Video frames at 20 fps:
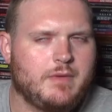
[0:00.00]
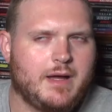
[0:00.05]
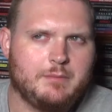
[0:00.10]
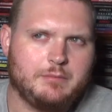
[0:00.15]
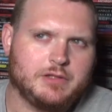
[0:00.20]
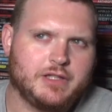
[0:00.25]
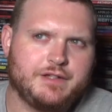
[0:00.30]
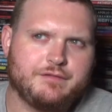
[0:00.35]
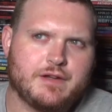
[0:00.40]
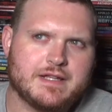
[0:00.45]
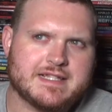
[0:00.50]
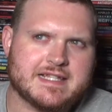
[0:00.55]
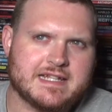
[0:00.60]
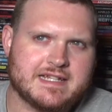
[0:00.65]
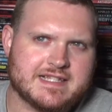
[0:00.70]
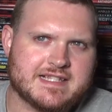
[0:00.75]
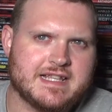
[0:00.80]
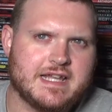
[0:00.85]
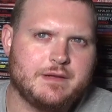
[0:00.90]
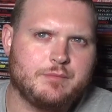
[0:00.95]
I believe I said
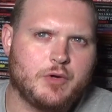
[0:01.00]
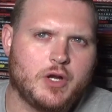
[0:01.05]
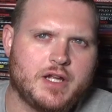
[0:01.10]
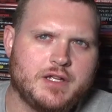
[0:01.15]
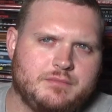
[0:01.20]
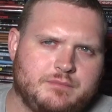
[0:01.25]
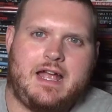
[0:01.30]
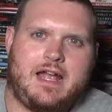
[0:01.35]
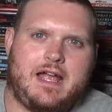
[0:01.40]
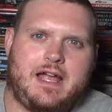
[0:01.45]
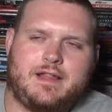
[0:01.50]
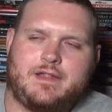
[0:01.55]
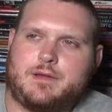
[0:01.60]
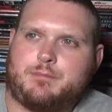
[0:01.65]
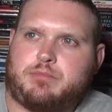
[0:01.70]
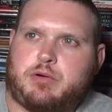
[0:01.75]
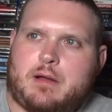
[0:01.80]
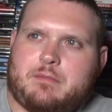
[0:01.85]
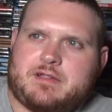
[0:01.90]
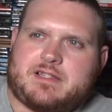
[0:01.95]
his name right. And the
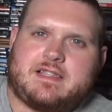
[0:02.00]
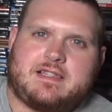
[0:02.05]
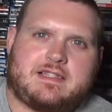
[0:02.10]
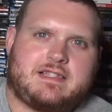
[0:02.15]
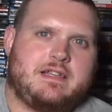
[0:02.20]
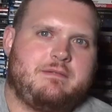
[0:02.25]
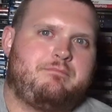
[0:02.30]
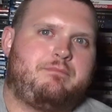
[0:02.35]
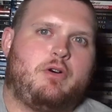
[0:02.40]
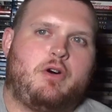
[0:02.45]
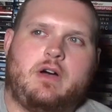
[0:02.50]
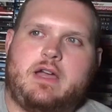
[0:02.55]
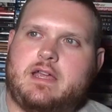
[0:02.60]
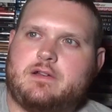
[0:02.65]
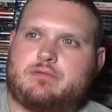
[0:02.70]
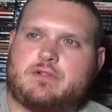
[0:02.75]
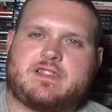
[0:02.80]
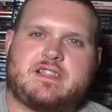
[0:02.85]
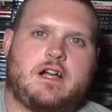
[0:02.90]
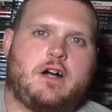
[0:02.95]
premise is simple.
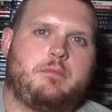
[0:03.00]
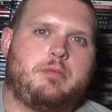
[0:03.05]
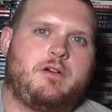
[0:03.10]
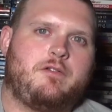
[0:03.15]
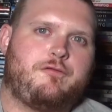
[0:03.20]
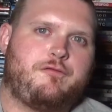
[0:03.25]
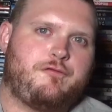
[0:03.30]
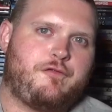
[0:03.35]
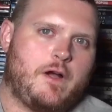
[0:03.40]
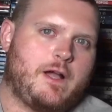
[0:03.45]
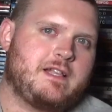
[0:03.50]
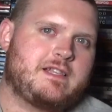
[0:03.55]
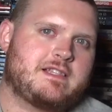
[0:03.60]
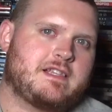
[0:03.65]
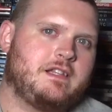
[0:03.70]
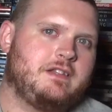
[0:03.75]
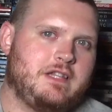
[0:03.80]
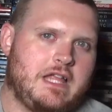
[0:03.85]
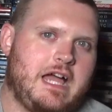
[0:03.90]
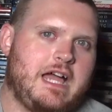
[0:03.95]
Idris Elba fights a
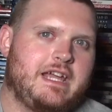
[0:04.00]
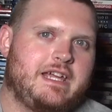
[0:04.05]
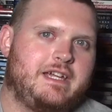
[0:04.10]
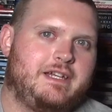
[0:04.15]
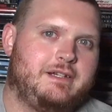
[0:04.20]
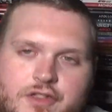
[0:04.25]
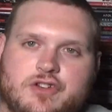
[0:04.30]
lion.